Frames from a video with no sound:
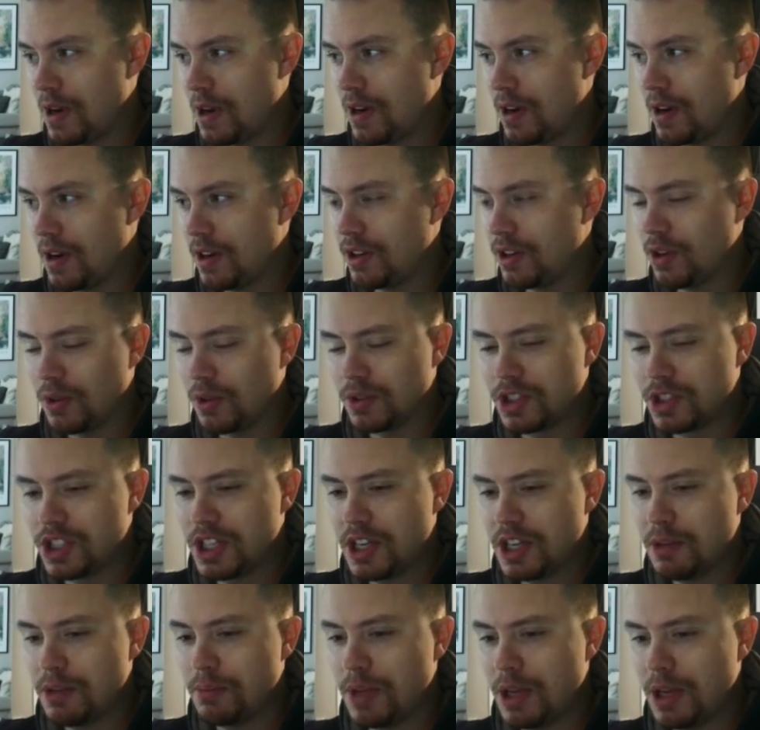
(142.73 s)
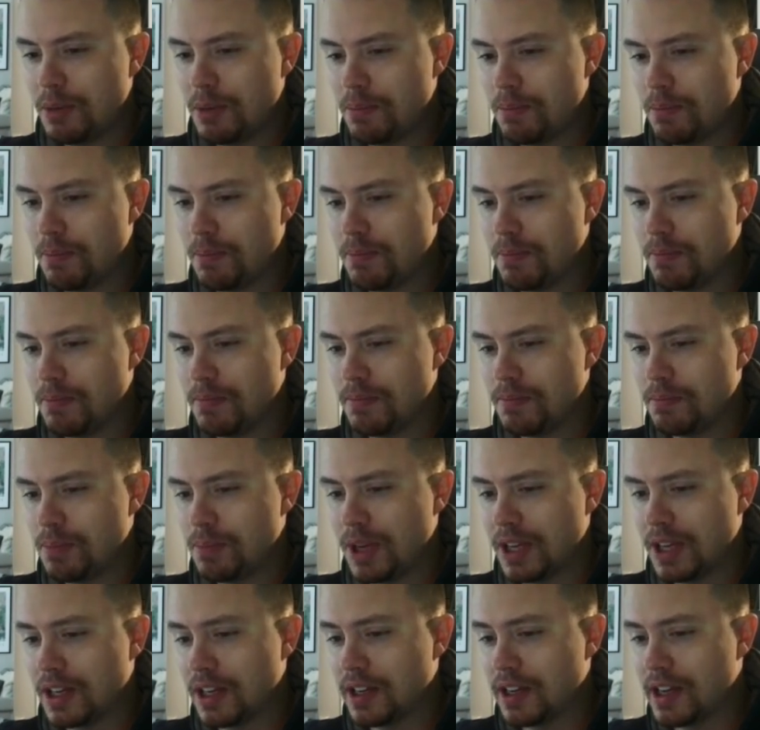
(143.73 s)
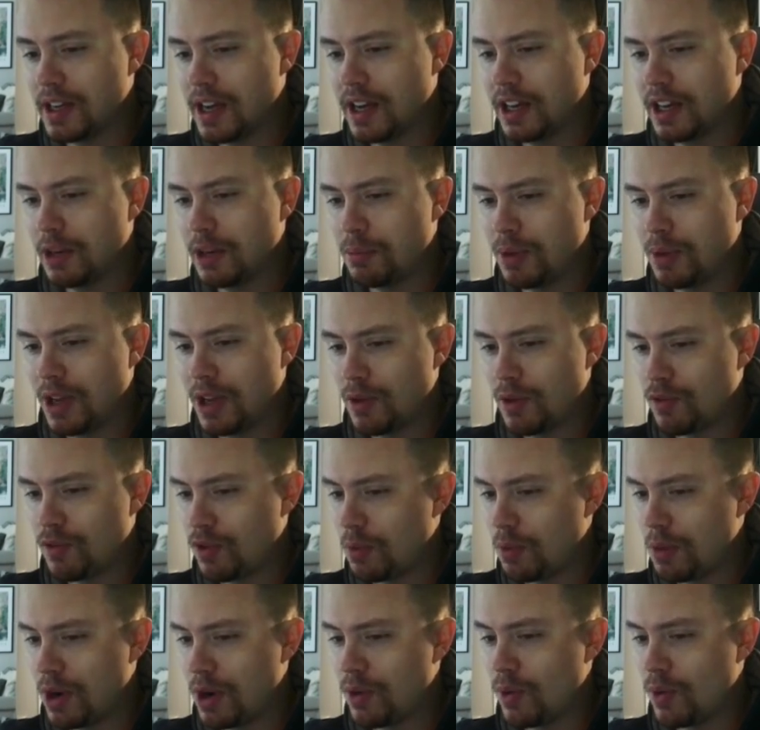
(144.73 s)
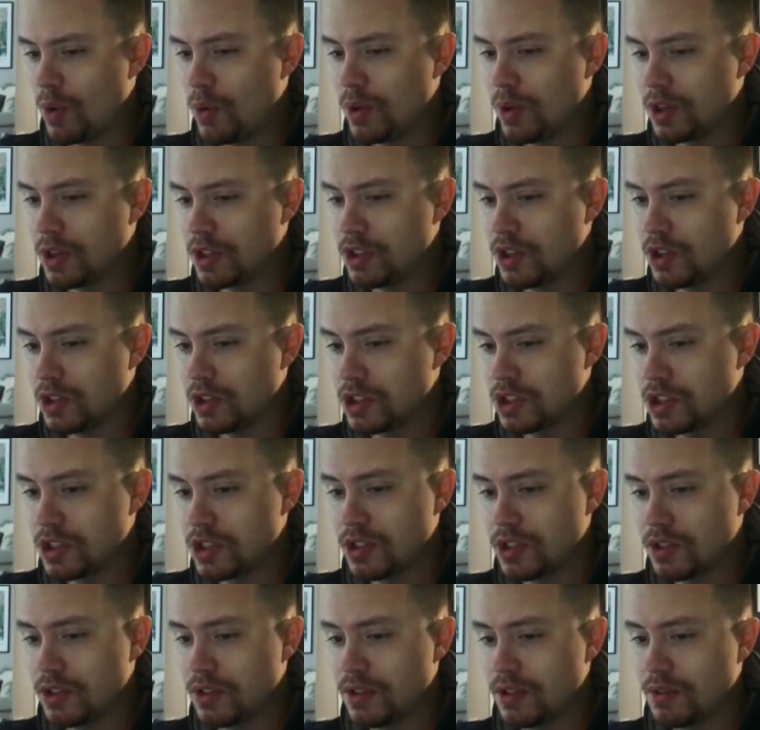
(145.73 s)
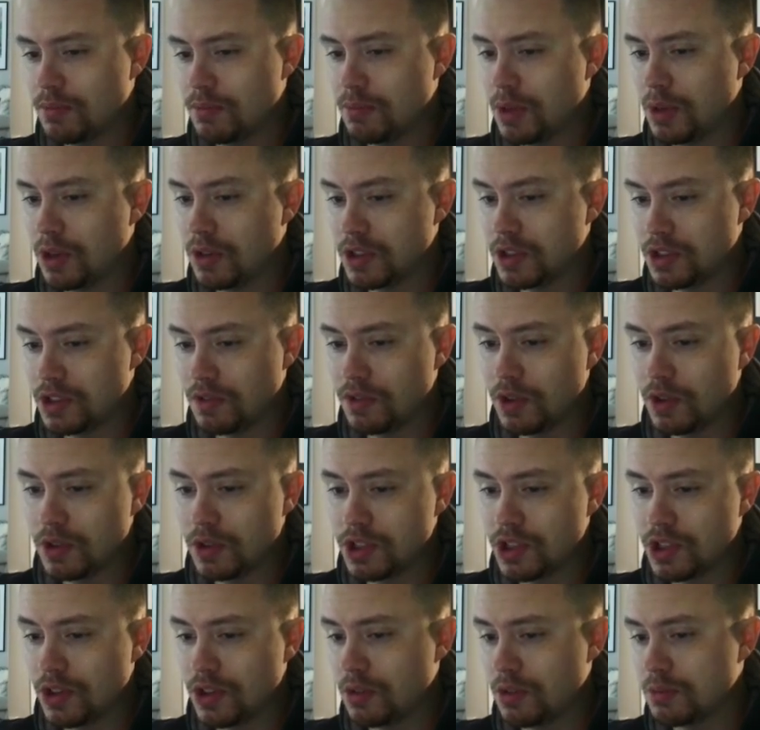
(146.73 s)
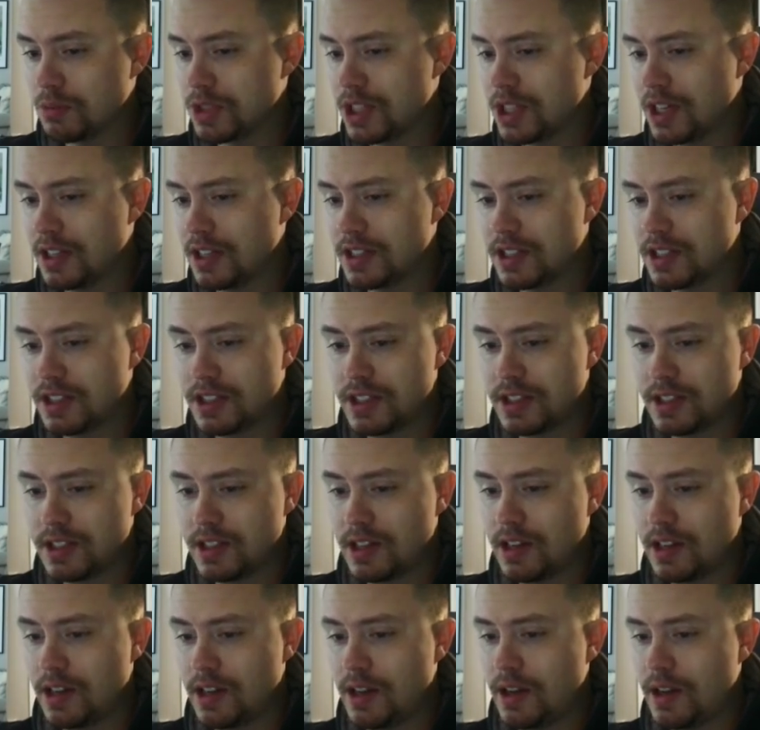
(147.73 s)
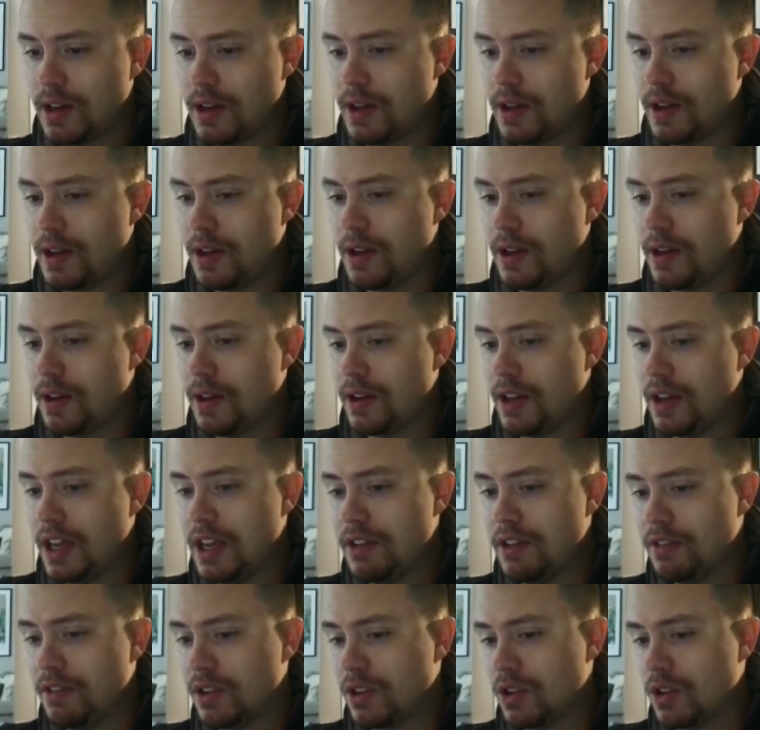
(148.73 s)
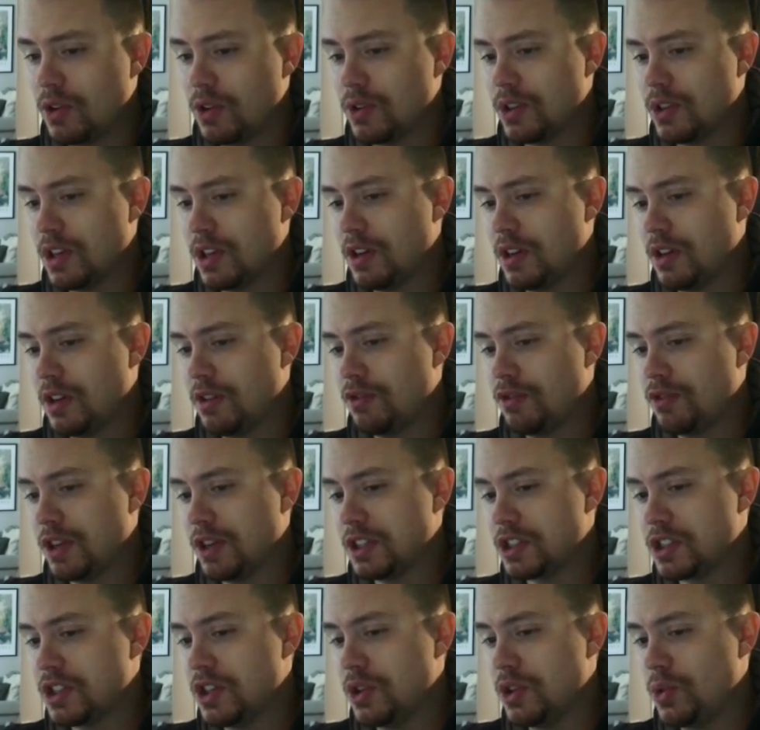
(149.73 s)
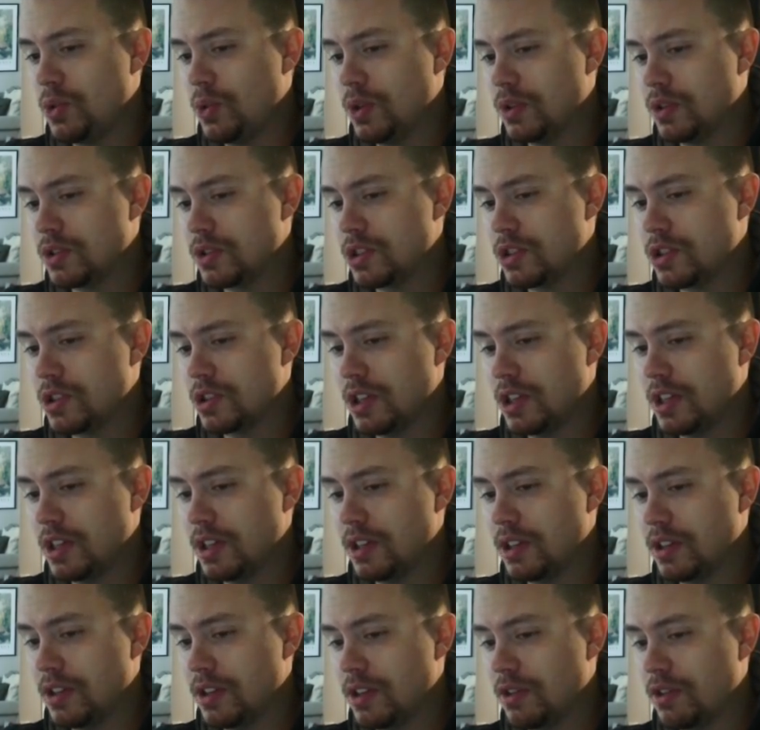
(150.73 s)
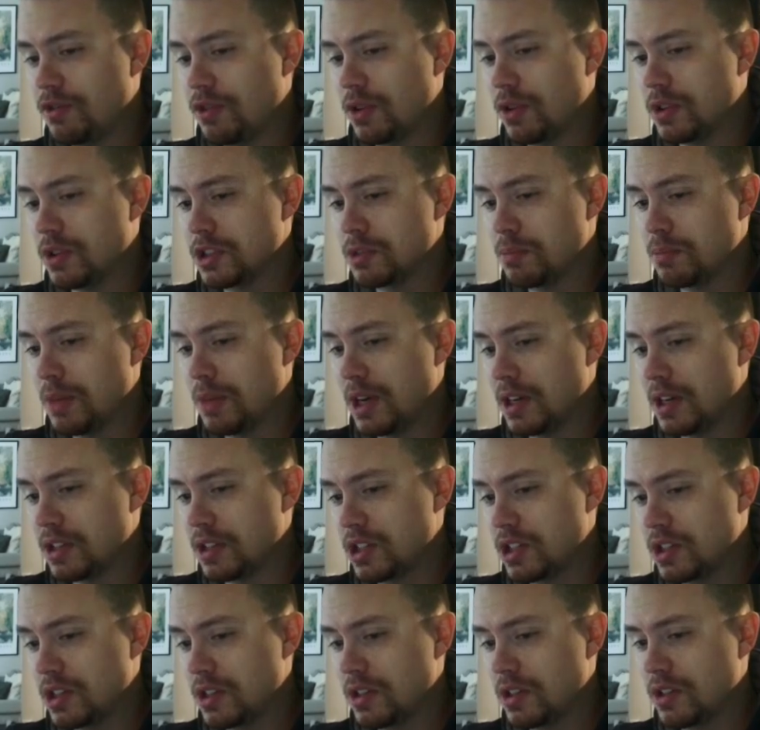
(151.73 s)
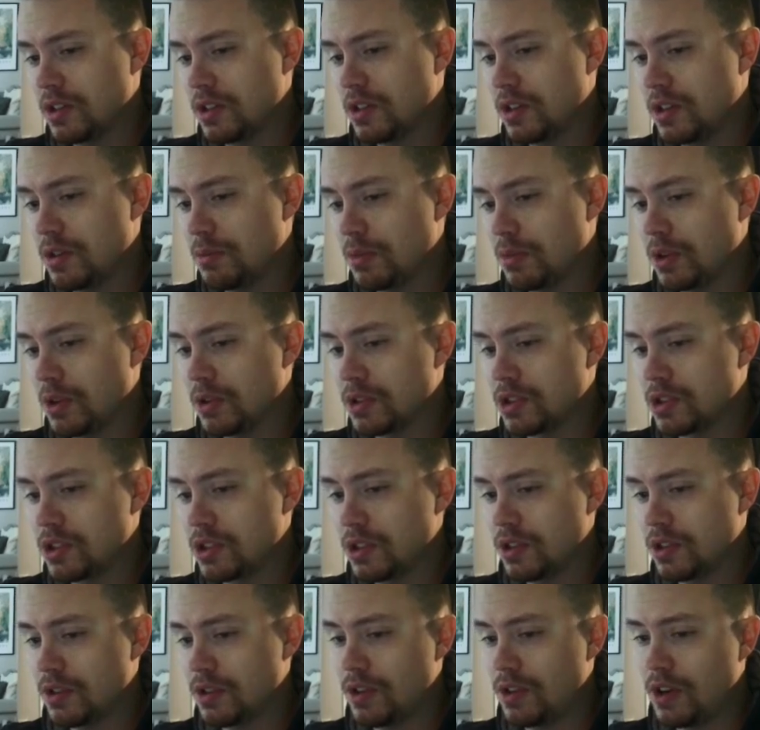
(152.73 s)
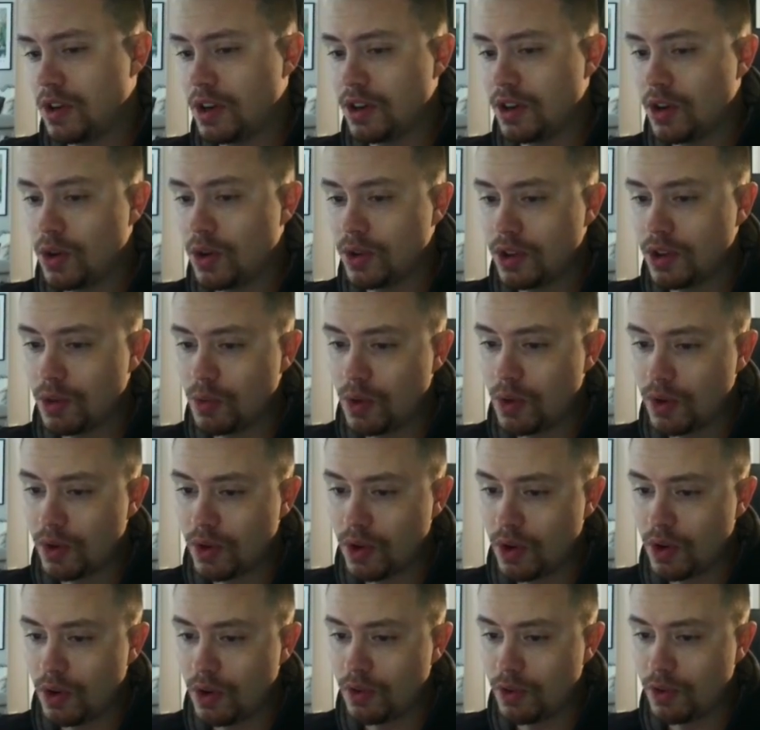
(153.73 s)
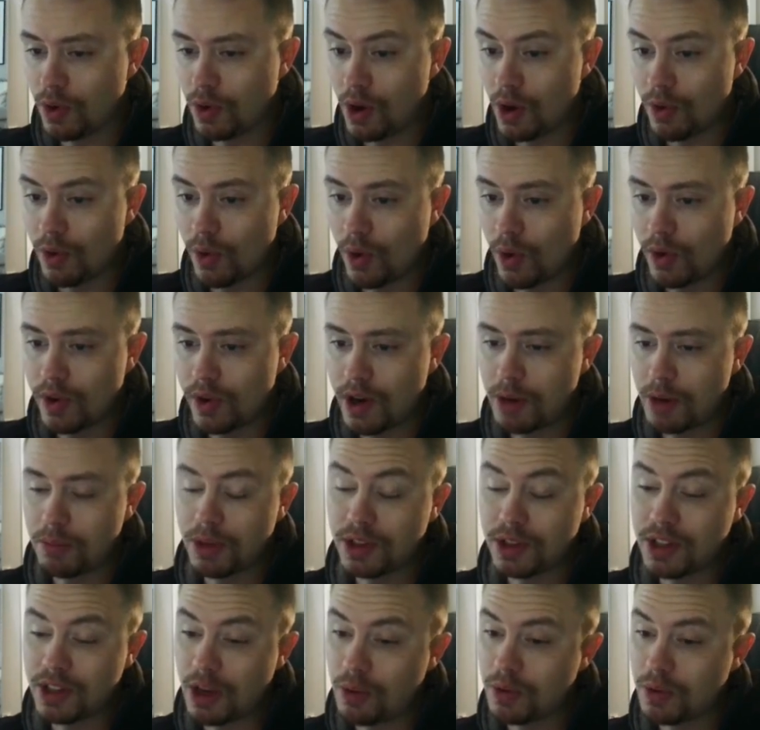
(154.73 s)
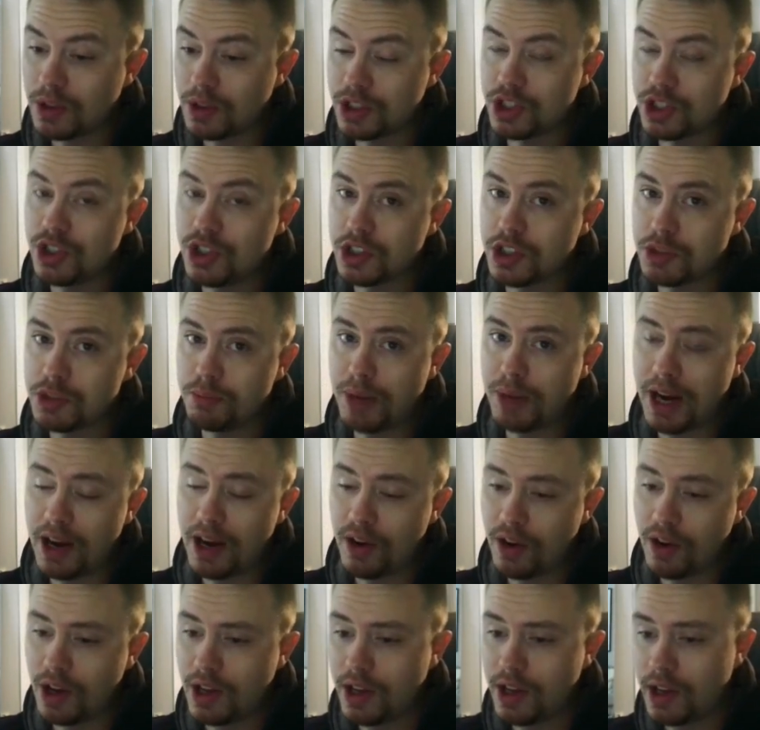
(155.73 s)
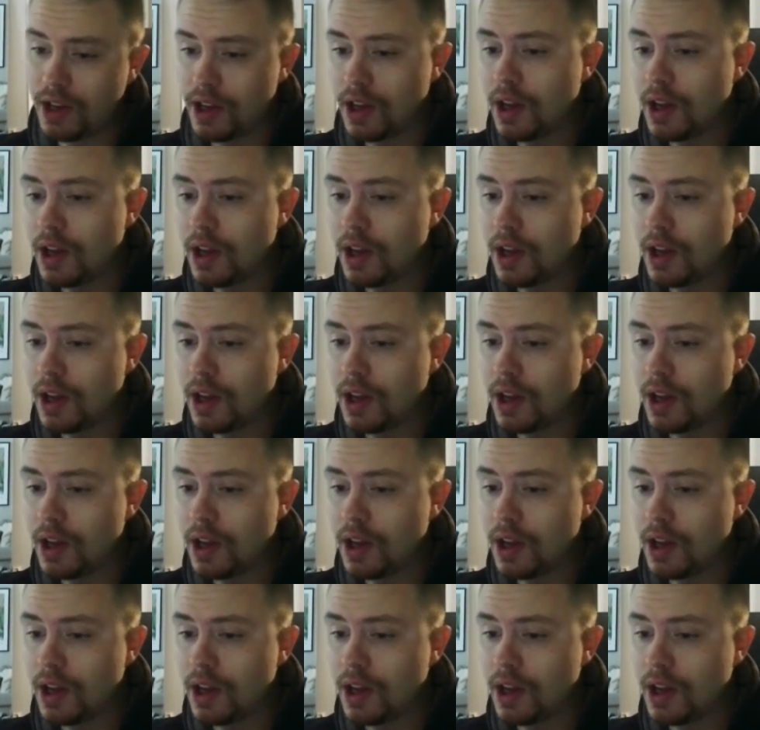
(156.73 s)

I don't see me picking any player from Heroic just because of those circumstances, even though they face Nuance in their first match, because I know they won over Aurora, but that was just barely,